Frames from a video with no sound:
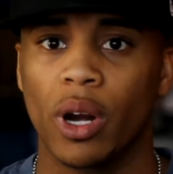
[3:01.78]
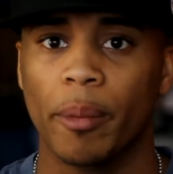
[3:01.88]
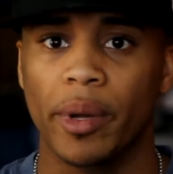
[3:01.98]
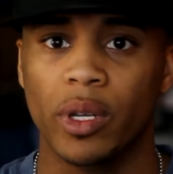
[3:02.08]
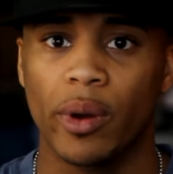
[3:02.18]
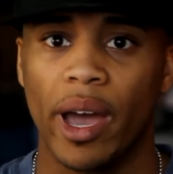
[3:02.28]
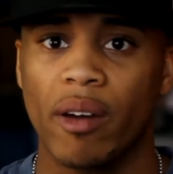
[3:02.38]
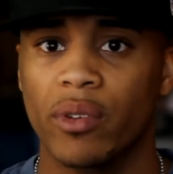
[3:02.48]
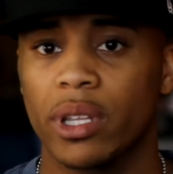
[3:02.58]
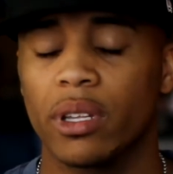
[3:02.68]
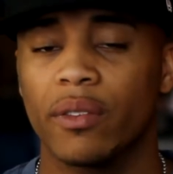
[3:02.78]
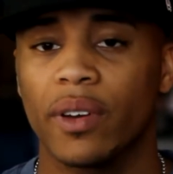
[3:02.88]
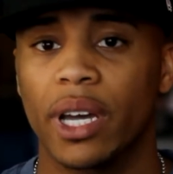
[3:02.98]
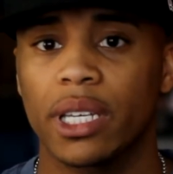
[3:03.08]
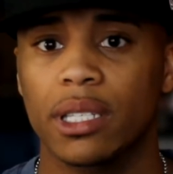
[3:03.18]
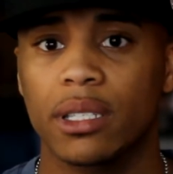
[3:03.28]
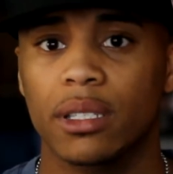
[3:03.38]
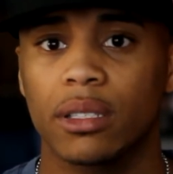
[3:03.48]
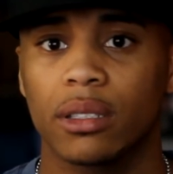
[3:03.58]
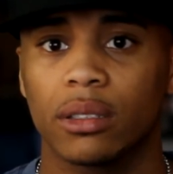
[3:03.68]
gripe I do have with the
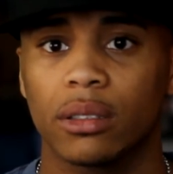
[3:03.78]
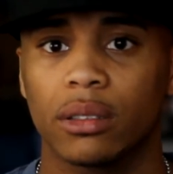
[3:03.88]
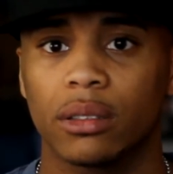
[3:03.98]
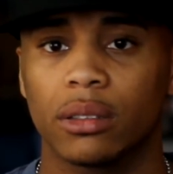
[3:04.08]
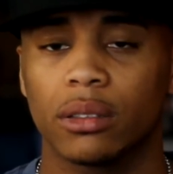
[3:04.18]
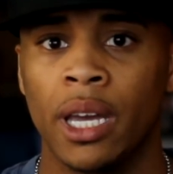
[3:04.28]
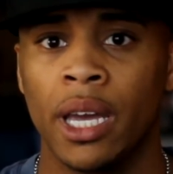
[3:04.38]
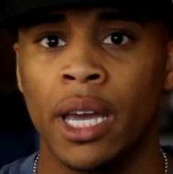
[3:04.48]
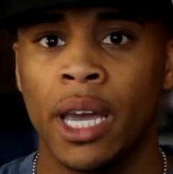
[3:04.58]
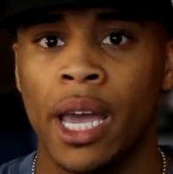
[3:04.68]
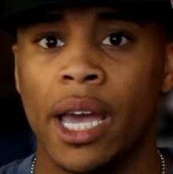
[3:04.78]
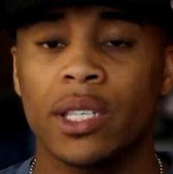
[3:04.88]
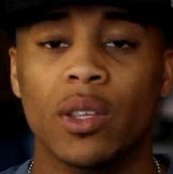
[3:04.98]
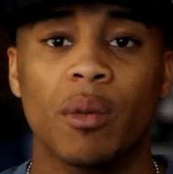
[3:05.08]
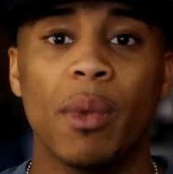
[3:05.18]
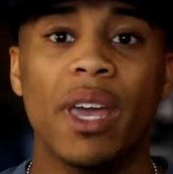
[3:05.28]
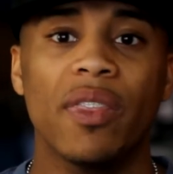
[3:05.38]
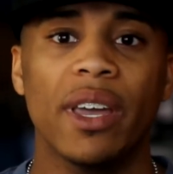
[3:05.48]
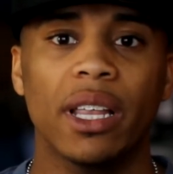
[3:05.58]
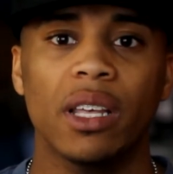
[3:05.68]
device. And so the
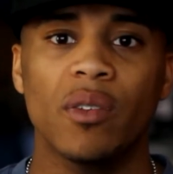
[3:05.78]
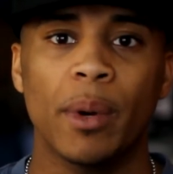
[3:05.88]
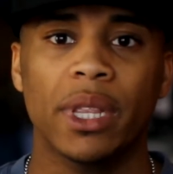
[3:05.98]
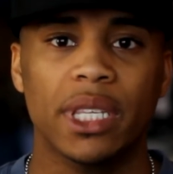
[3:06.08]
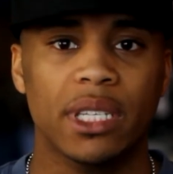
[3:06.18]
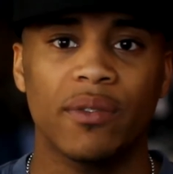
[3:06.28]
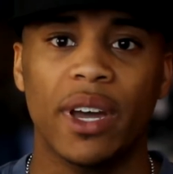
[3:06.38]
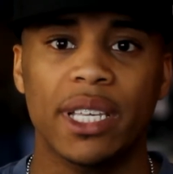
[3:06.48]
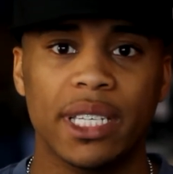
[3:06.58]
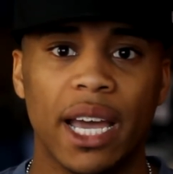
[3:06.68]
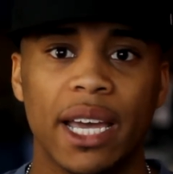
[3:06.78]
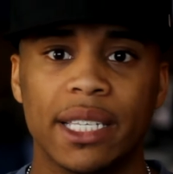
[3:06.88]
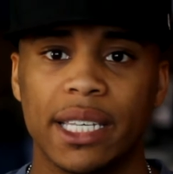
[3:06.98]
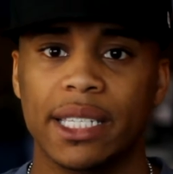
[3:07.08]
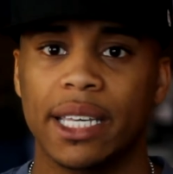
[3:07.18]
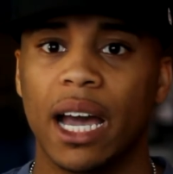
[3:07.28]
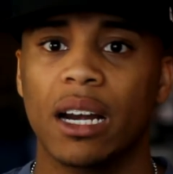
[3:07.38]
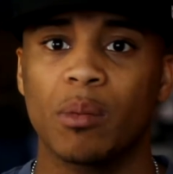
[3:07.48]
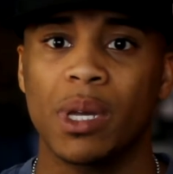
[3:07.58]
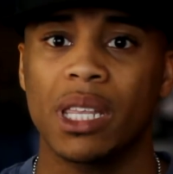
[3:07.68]
main thing I love about this device, guys, is
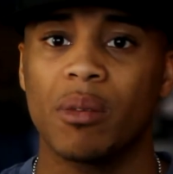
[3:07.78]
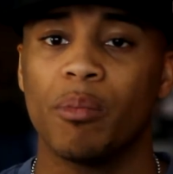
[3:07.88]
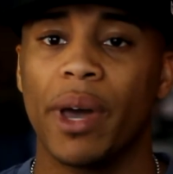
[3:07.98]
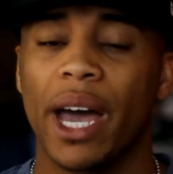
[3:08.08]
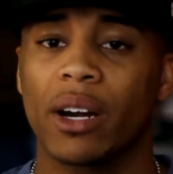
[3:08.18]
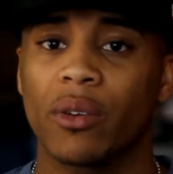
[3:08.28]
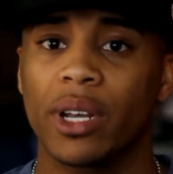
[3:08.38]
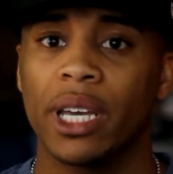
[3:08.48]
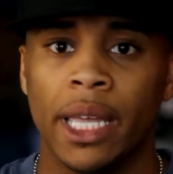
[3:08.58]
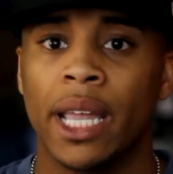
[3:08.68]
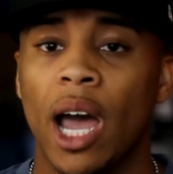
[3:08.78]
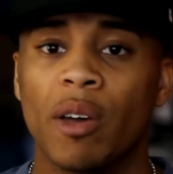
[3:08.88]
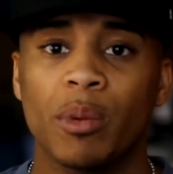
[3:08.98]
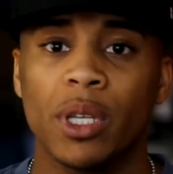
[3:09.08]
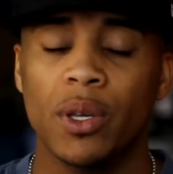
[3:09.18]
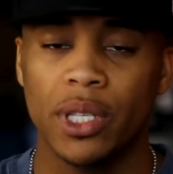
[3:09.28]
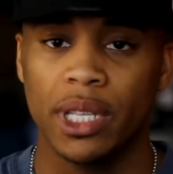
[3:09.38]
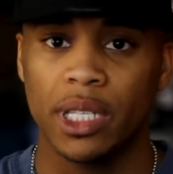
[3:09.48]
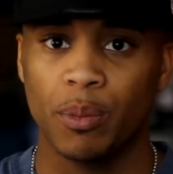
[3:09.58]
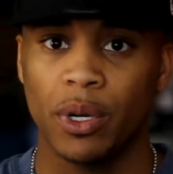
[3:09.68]
gotta be the battery. Now I've been
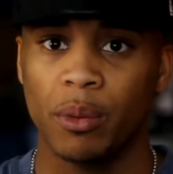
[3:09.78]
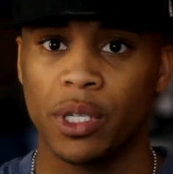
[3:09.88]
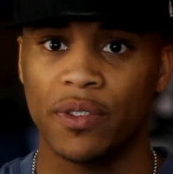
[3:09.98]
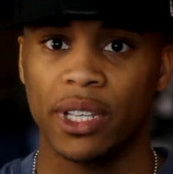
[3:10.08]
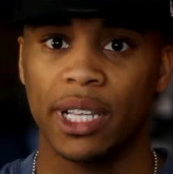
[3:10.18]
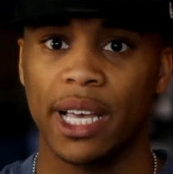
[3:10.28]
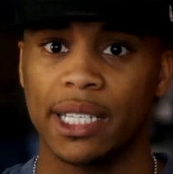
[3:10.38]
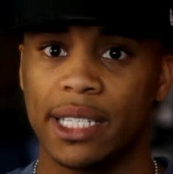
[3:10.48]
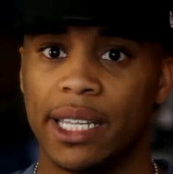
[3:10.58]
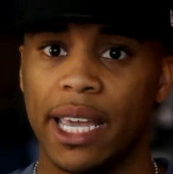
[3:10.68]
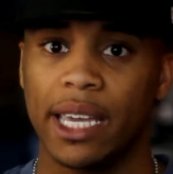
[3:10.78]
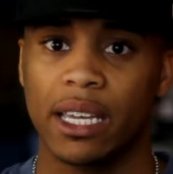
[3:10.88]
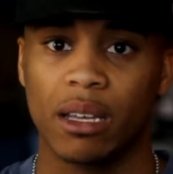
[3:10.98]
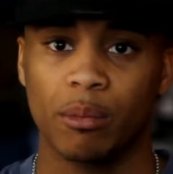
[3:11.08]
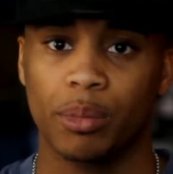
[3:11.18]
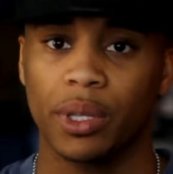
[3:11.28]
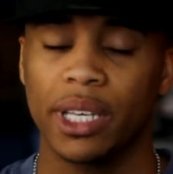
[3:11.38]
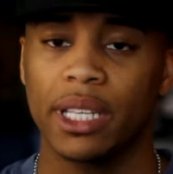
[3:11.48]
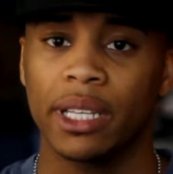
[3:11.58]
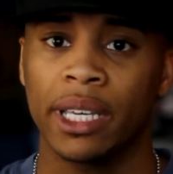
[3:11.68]
using this pretty much for the last day
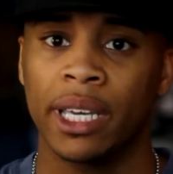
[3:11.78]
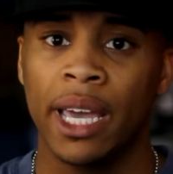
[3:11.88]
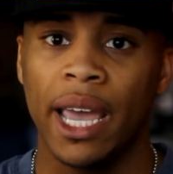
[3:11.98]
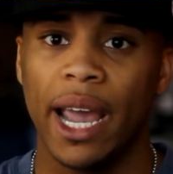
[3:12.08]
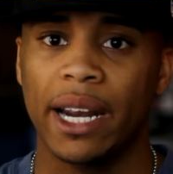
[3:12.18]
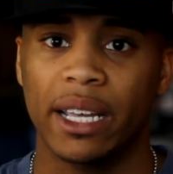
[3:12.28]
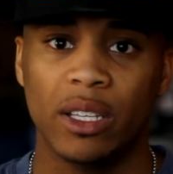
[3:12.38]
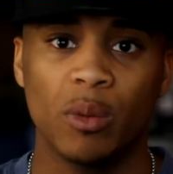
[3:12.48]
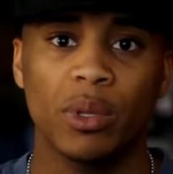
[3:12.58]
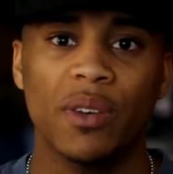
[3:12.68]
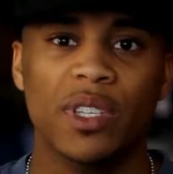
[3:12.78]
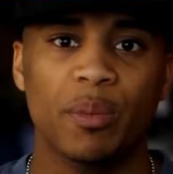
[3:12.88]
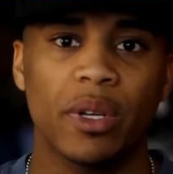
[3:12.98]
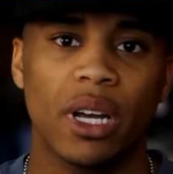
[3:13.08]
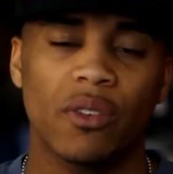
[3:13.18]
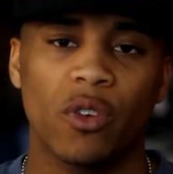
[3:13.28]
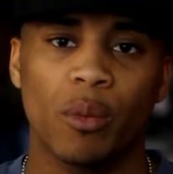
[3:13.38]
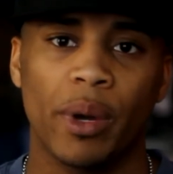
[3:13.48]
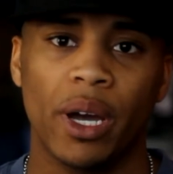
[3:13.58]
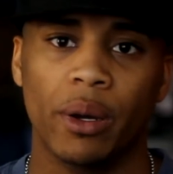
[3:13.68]
completely, and I do believe it's been on
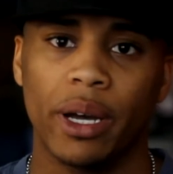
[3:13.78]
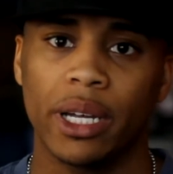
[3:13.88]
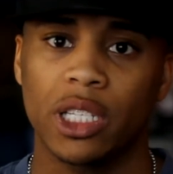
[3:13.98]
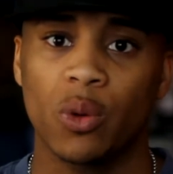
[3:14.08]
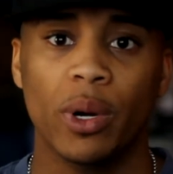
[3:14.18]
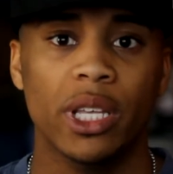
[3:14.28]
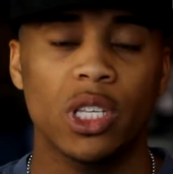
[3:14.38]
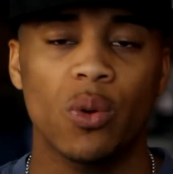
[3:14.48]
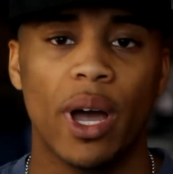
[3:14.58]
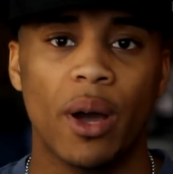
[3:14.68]
for about 22